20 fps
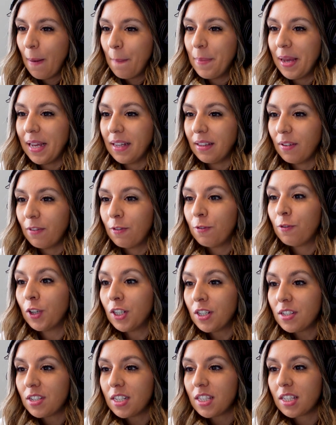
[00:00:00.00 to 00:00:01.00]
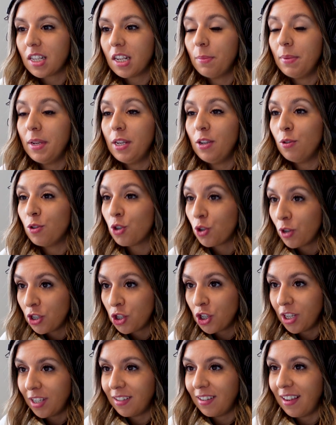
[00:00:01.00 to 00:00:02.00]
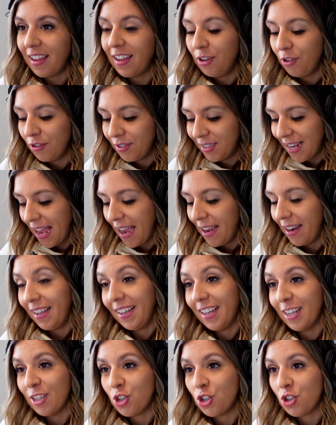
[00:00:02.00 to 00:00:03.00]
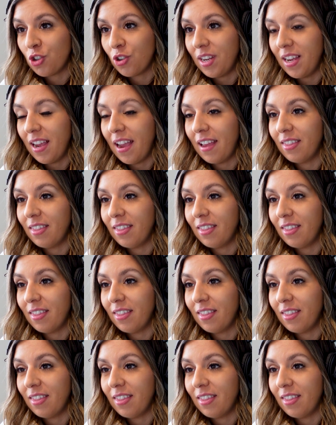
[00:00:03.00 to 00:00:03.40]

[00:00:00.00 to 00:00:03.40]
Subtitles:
But first is going to be nutrition and your dieting history.